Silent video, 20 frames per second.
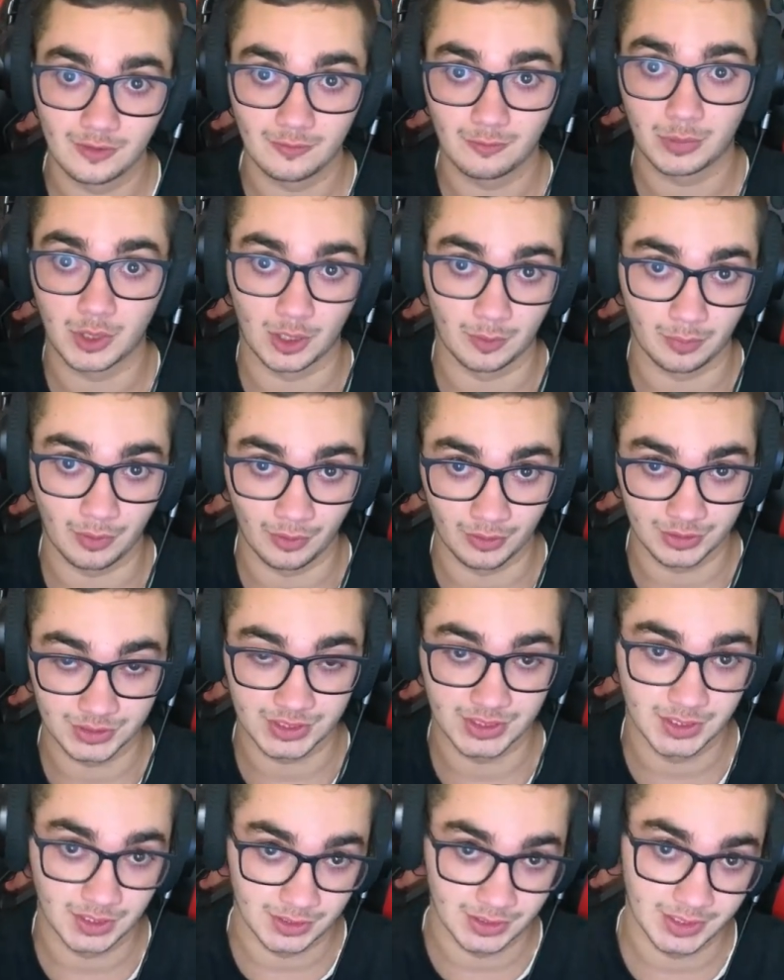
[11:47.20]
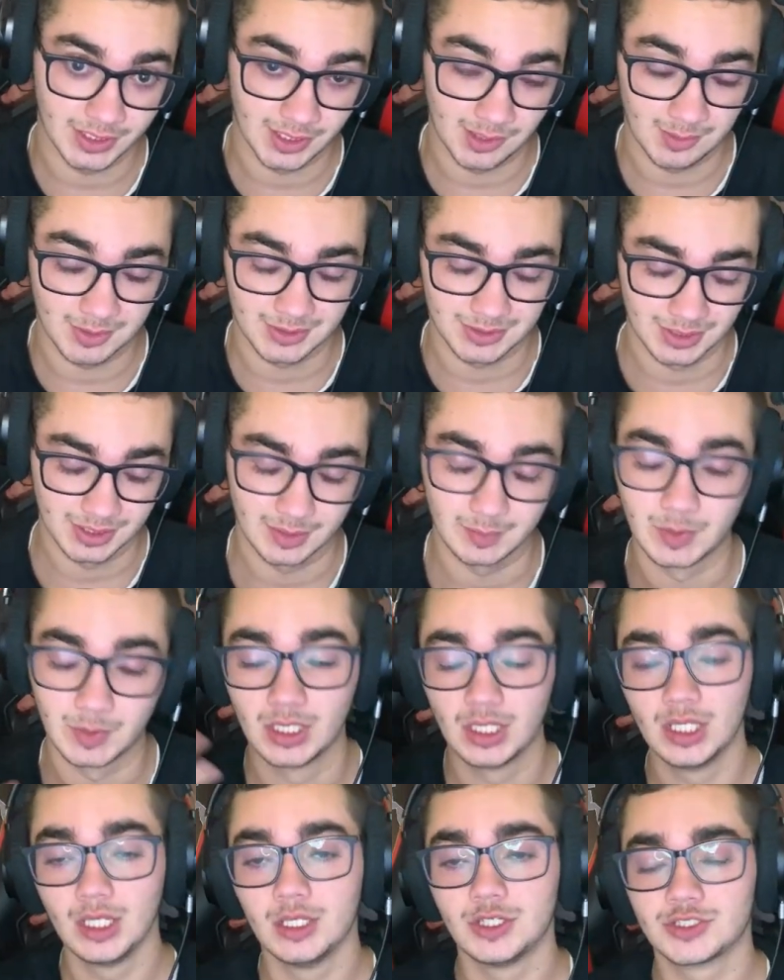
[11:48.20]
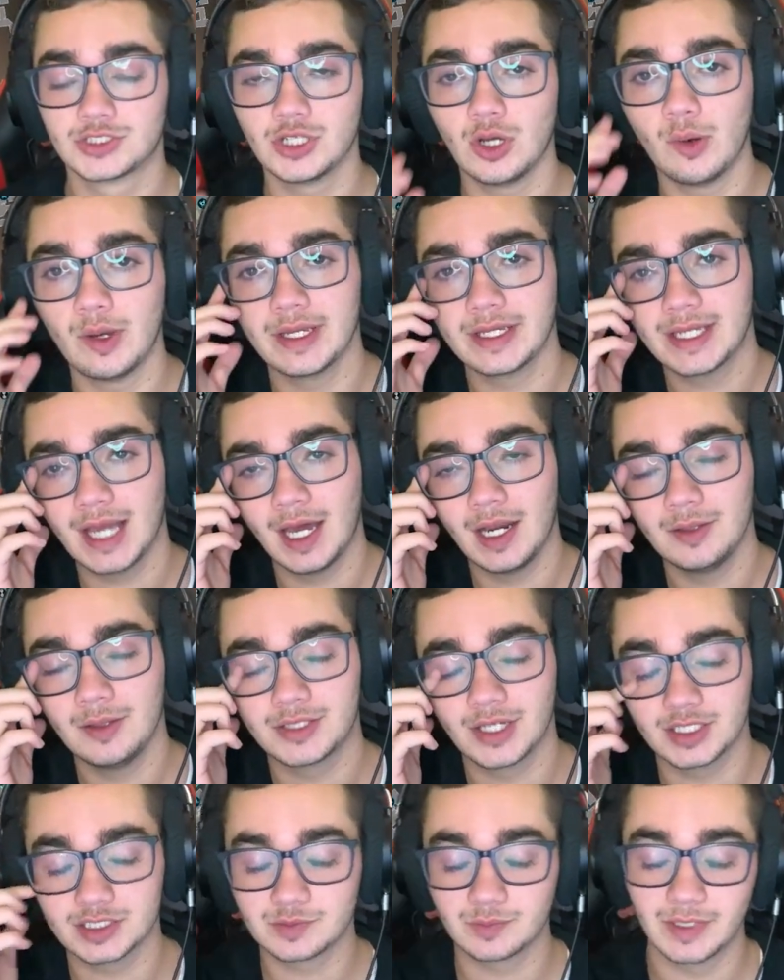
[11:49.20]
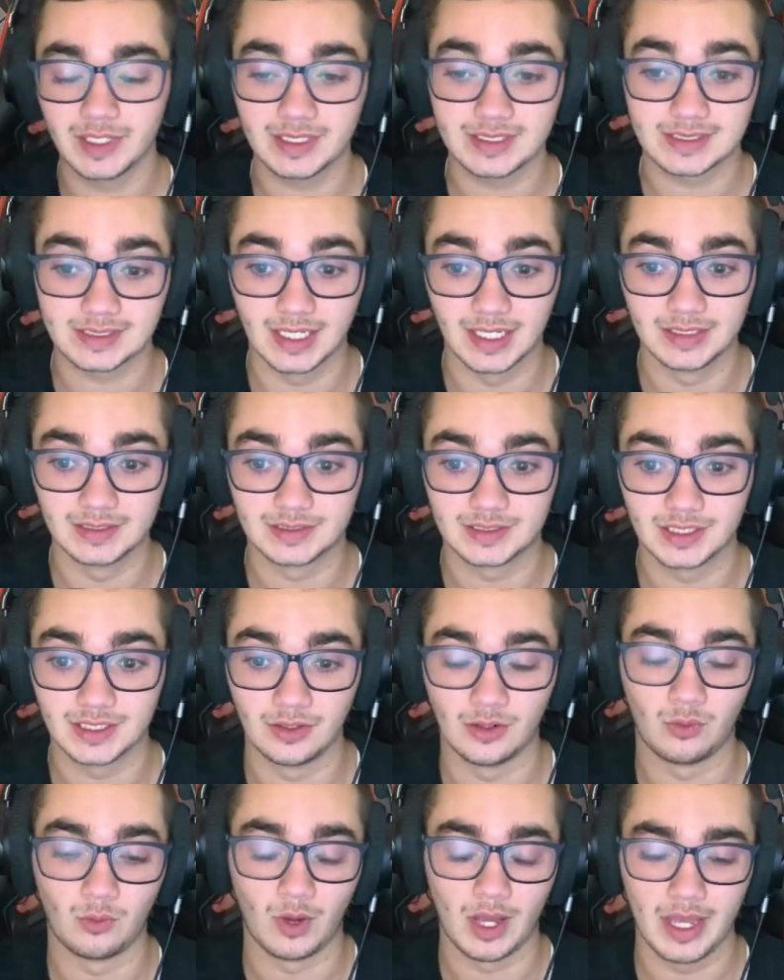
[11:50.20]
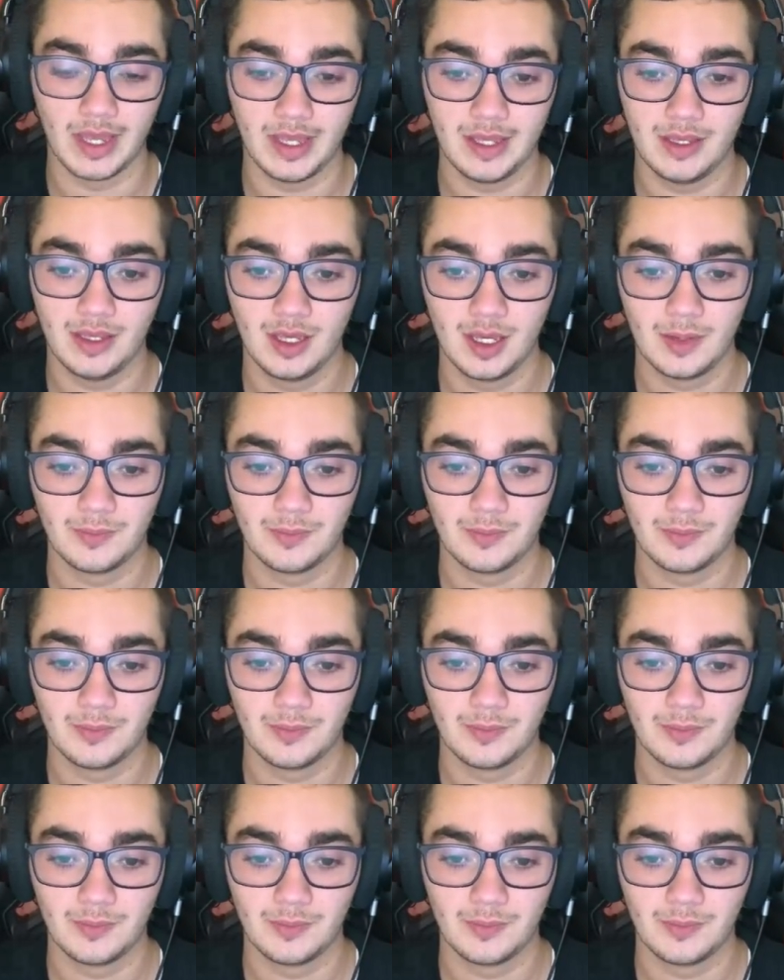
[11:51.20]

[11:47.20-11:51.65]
per person on the enemy team. So it kind of does make sense in a way,